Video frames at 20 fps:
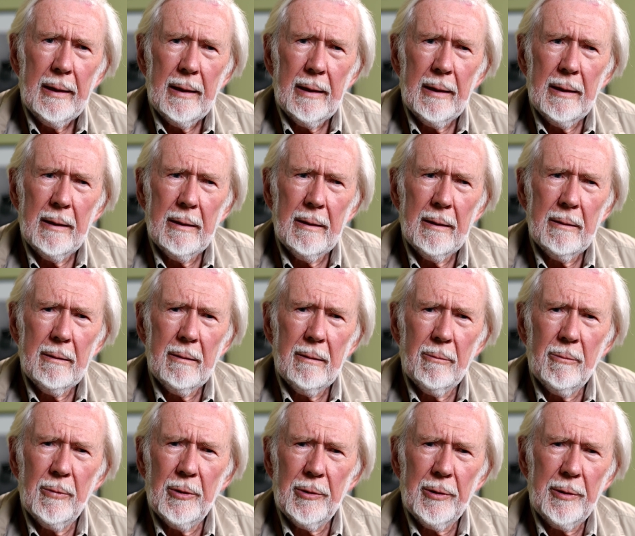
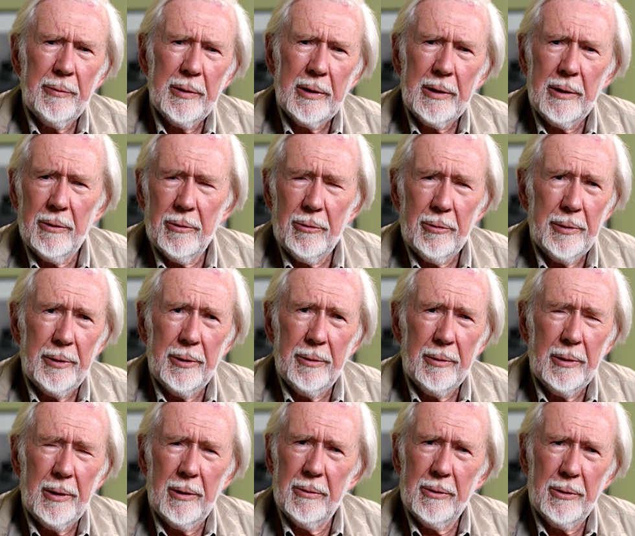and whatever country you
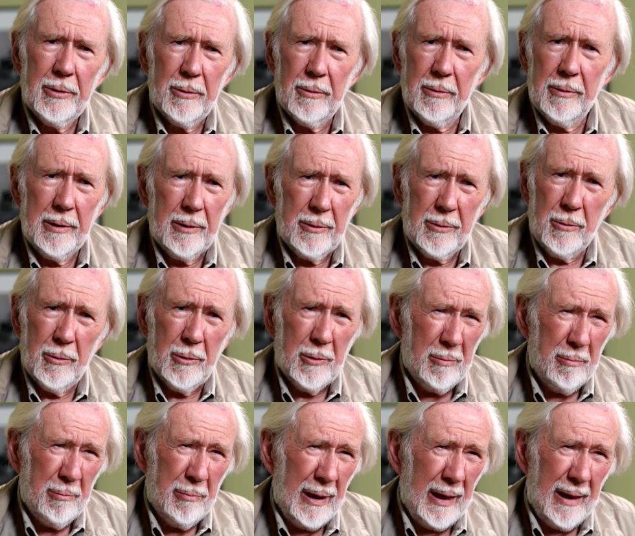go to, there's good
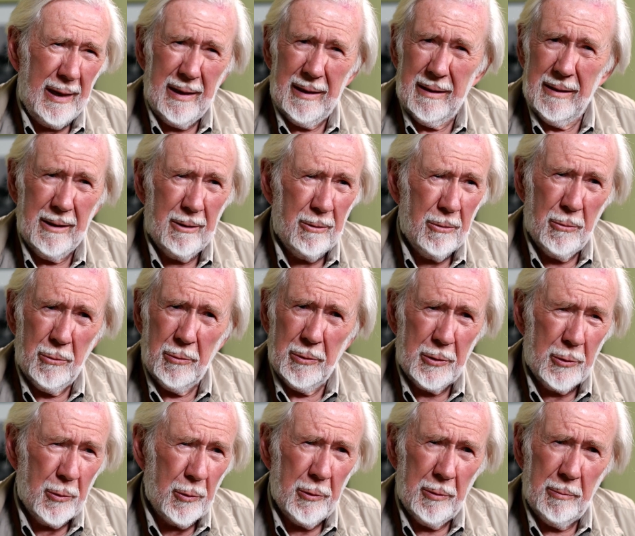and bad. There are
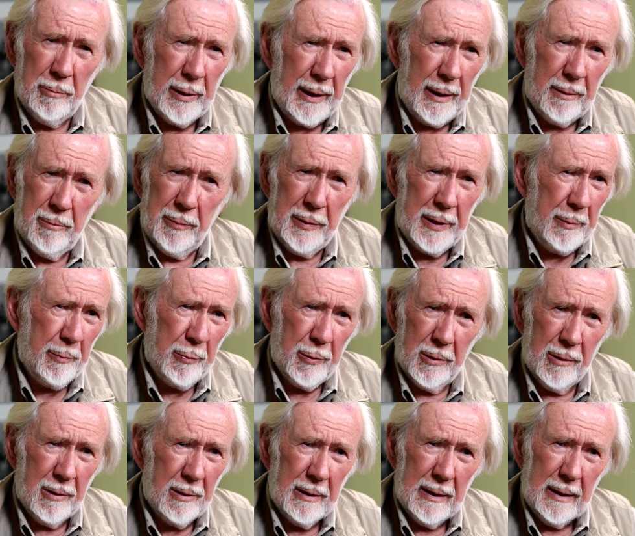always good and bad
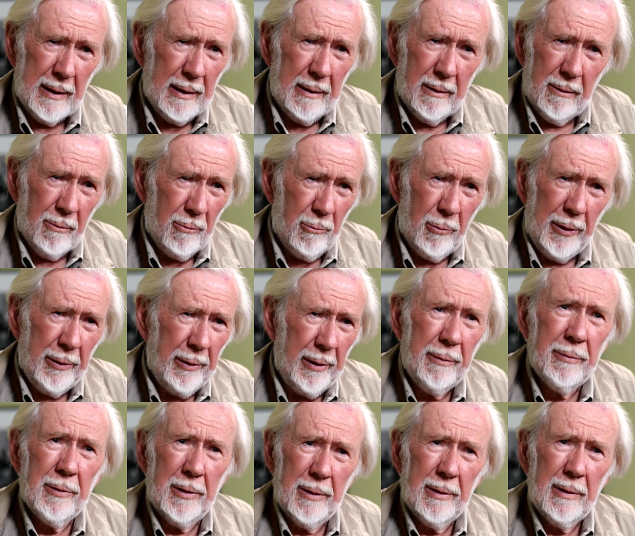people,
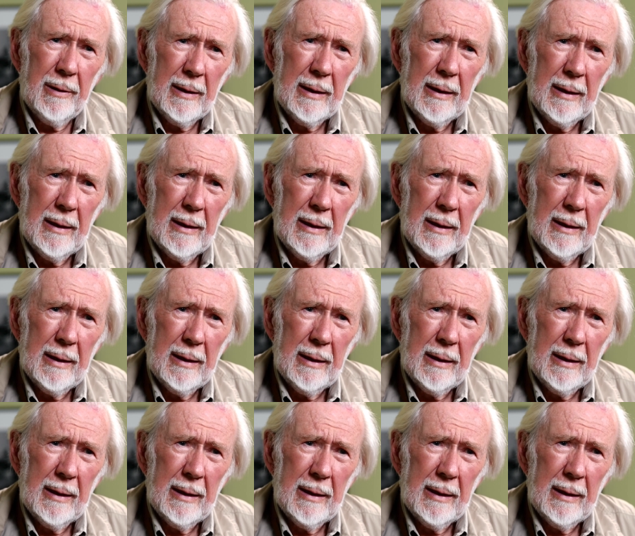wherever.